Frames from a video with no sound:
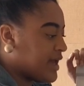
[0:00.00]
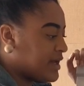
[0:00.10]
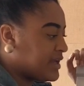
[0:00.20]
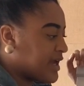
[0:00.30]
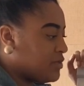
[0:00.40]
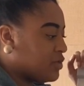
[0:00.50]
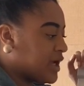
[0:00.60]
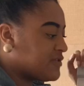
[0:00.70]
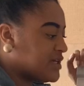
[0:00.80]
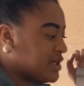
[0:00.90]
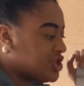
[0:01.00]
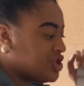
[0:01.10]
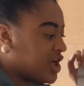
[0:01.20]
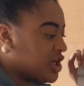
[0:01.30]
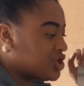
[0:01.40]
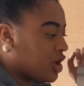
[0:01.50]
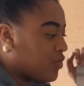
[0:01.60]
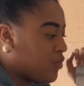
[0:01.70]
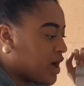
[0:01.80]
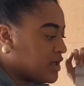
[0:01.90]
And again, we're going to have to exchange our
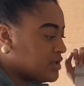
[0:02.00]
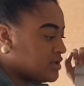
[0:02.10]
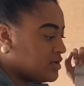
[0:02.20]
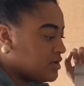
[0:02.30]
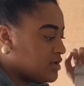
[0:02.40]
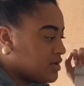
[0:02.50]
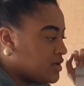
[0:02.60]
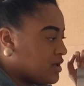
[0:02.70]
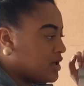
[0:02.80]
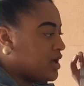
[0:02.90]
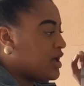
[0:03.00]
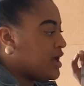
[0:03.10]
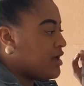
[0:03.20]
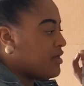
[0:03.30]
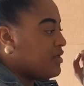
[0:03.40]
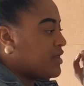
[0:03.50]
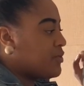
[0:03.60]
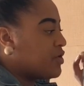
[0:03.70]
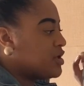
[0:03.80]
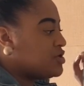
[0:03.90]
1. Then
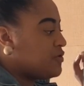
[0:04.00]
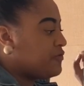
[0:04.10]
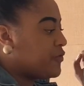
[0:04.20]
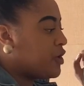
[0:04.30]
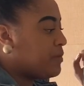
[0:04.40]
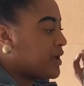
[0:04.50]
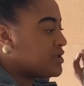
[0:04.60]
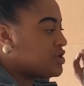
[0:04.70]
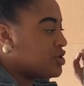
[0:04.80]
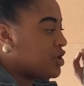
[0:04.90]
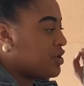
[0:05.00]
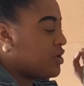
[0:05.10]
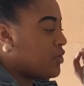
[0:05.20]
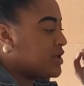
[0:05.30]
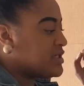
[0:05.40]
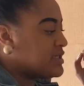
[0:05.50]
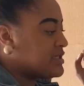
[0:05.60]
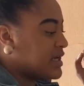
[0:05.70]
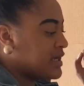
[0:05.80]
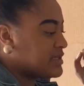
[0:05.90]
we're going to do 4 plus 2, which is
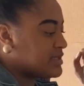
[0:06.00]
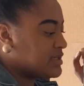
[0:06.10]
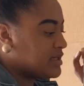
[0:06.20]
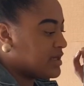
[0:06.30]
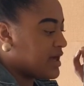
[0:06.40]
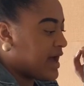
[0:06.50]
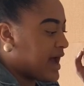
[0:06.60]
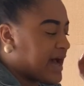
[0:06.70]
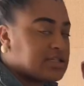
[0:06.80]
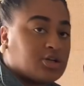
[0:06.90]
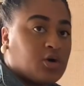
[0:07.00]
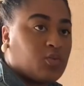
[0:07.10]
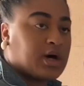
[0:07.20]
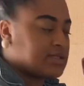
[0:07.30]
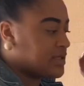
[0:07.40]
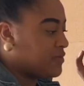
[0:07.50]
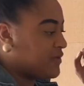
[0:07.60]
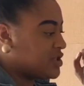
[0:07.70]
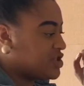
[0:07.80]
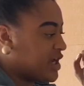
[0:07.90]
6. Adding our ones that we've
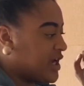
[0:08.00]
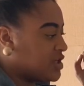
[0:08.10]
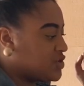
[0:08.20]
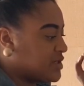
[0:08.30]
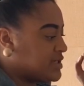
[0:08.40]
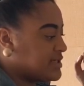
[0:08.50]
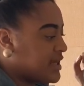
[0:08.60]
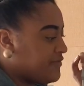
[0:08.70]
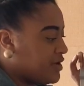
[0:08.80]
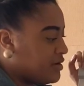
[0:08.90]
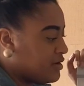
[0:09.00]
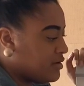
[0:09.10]
exchanged, which is 7.